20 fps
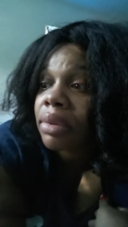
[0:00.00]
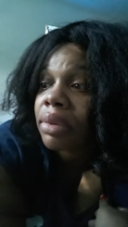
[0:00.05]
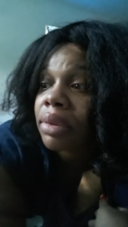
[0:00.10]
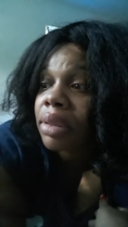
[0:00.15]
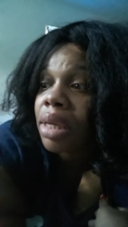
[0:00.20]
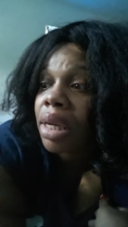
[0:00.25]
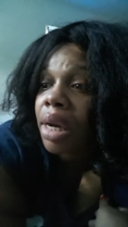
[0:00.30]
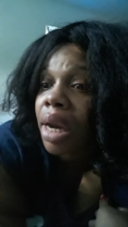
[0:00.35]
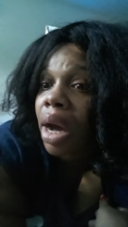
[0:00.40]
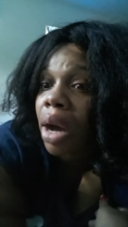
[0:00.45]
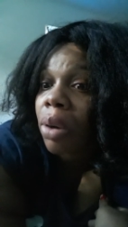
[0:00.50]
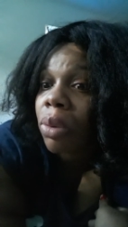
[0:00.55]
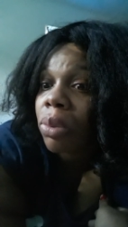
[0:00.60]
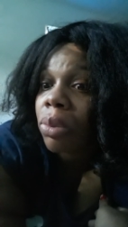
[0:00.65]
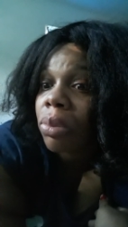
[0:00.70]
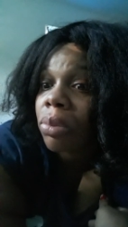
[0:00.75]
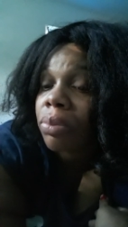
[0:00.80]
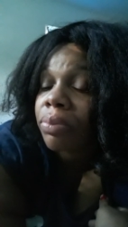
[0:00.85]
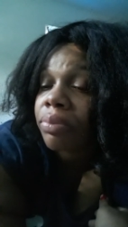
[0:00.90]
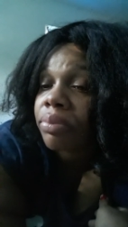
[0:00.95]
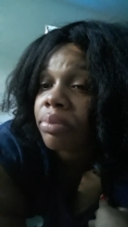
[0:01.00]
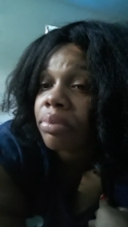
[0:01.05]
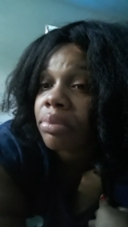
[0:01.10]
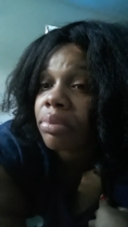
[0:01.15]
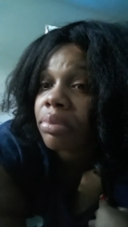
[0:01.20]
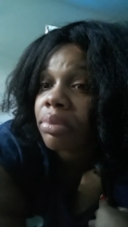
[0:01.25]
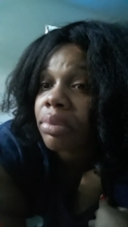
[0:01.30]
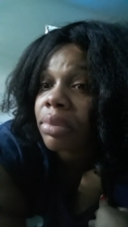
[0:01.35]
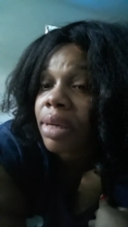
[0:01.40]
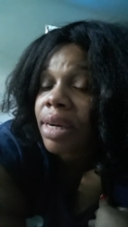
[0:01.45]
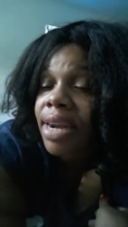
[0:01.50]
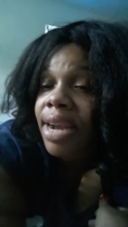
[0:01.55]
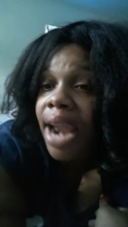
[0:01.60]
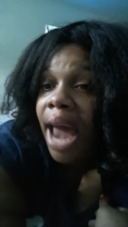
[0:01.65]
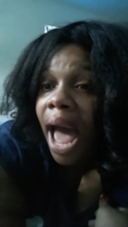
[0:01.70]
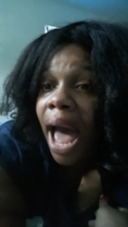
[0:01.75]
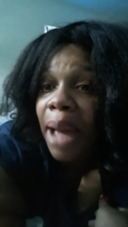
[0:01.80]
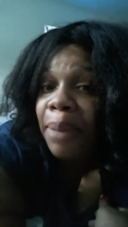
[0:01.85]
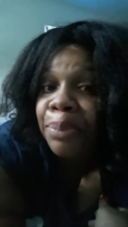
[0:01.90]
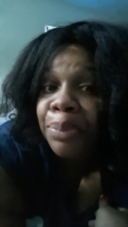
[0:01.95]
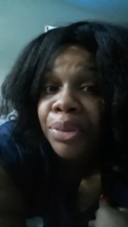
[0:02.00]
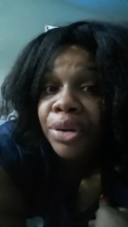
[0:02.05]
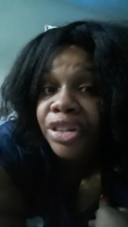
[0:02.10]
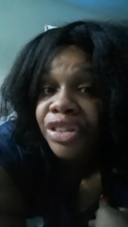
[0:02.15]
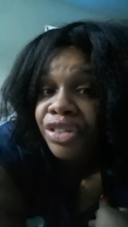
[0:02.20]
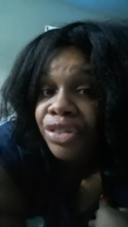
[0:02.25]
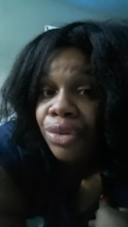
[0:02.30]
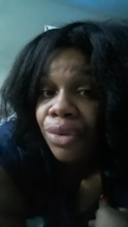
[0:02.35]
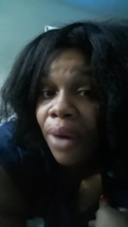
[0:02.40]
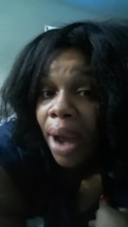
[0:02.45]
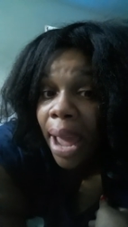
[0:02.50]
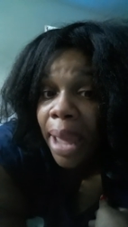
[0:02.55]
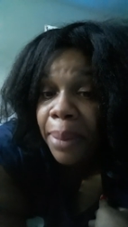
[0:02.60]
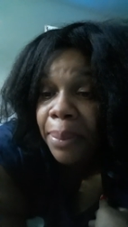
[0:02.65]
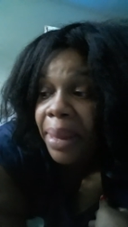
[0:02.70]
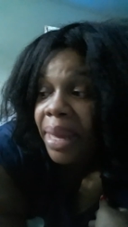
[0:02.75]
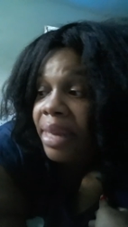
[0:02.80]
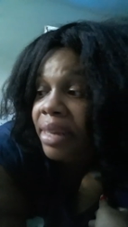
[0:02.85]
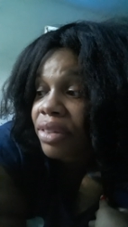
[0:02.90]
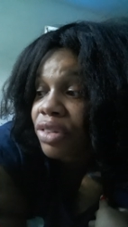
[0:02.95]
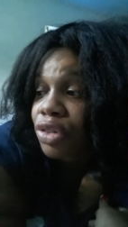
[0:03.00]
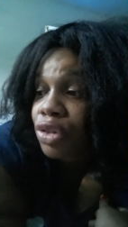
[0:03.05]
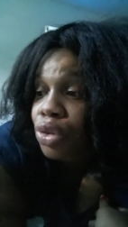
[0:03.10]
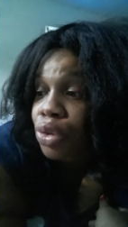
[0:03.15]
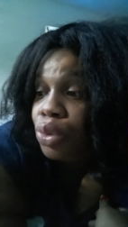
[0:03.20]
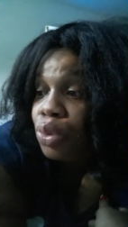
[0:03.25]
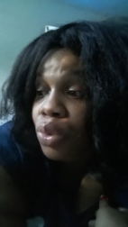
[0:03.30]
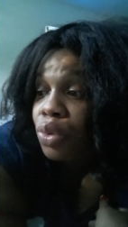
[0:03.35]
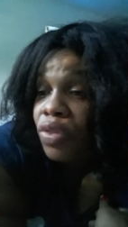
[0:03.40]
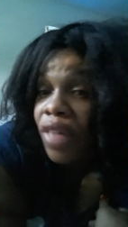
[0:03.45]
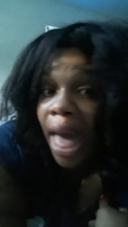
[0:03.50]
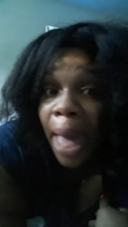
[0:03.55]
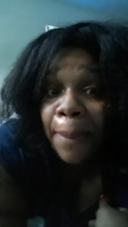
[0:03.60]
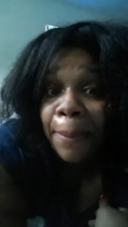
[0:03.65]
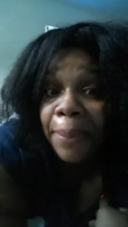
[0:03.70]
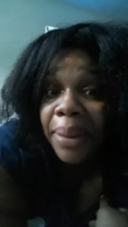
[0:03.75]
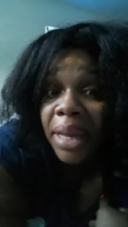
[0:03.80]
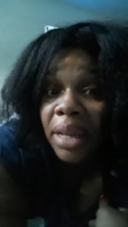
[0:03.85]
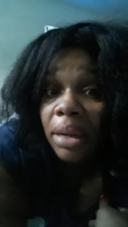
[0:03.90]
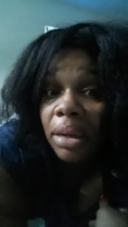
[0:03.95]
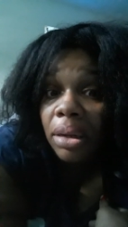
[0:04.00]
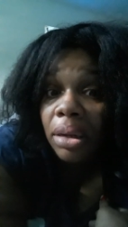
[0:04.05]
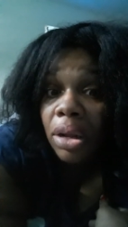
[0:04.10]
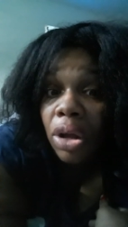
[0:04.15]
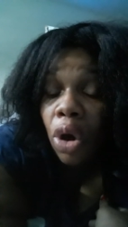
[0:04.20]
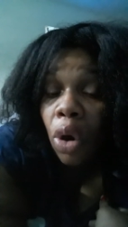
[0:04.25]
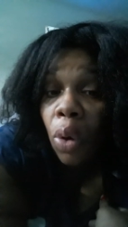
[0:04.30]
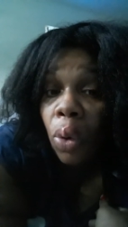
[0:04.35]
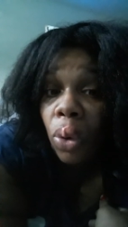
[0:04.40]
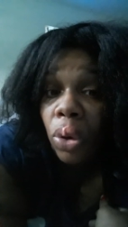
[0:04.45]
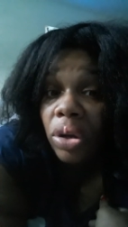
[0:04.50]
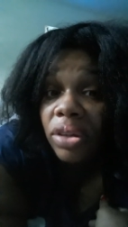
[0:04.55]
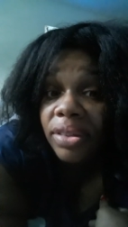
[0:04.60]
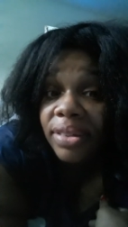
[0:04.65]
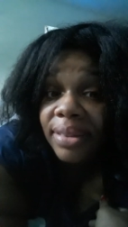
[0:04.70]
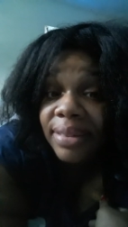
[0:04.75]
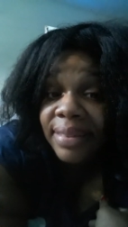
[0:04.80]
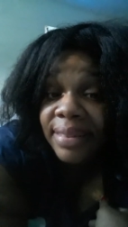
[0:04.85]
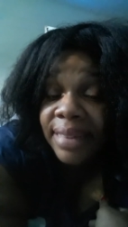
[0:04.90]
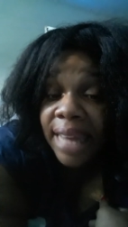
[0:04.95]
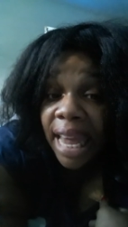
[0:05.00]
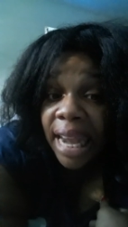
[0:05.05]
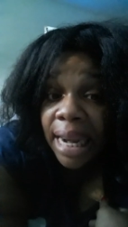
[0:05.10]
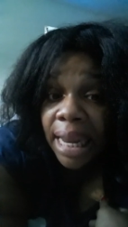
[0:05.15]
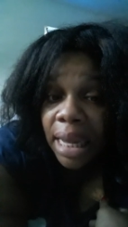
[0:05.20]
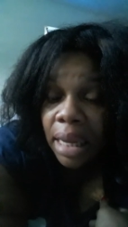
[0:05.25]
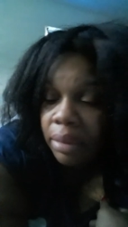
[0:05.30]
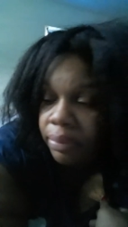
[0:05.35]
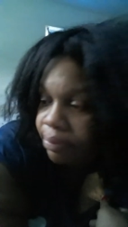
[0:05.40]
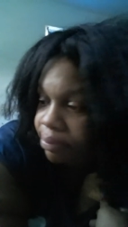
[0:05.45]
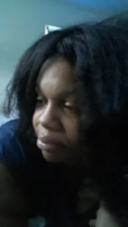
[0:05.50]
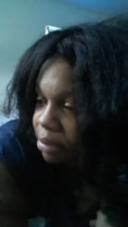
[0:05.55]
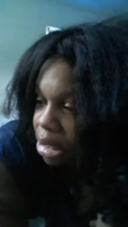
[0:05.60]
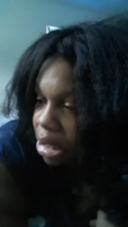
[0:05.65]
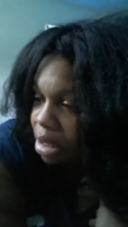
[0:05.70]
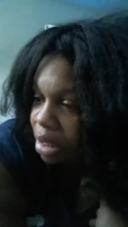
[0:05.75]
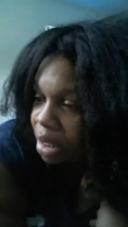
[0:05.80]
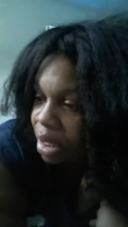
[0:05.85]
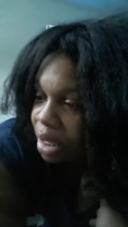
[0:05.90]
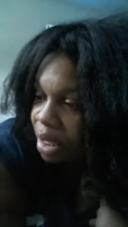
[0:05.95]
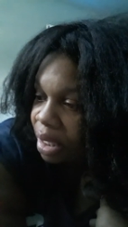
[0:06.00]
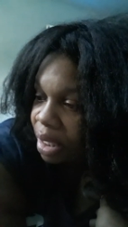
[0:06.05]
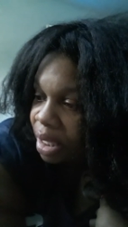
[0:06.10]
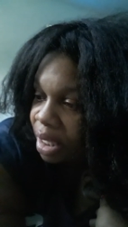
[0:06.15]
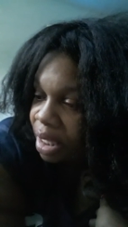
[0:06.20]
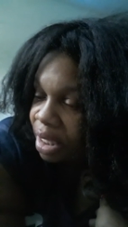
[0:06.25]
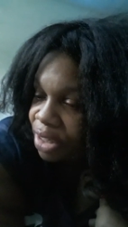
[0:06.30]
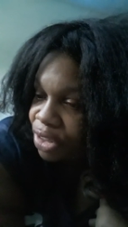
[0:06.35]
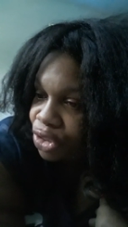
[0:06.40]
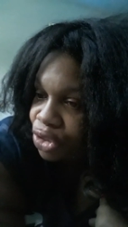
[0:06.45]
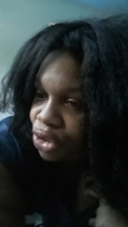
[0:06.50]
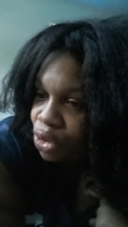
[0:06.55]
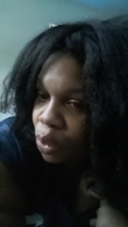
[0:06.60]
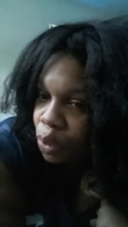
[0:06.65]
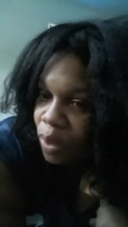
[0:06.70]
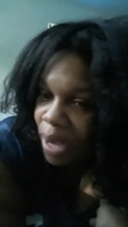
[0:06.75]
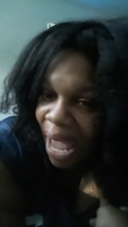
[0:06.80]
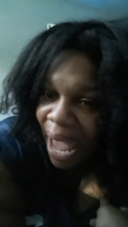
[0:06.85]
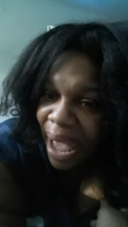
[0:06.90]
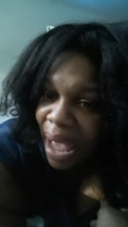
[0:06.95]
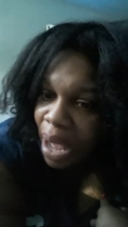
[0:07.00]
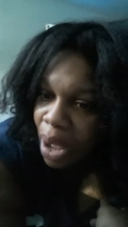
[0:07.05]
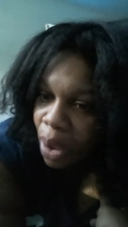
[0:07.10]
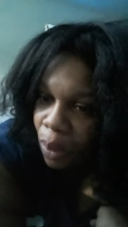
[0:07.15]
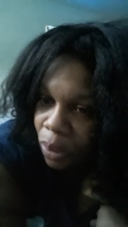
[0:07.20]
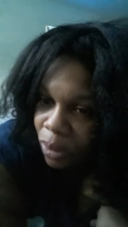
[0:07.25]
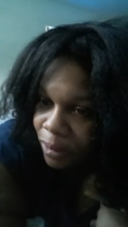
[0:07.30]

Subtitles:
you know, not prescribing to that pill called skinny. So now,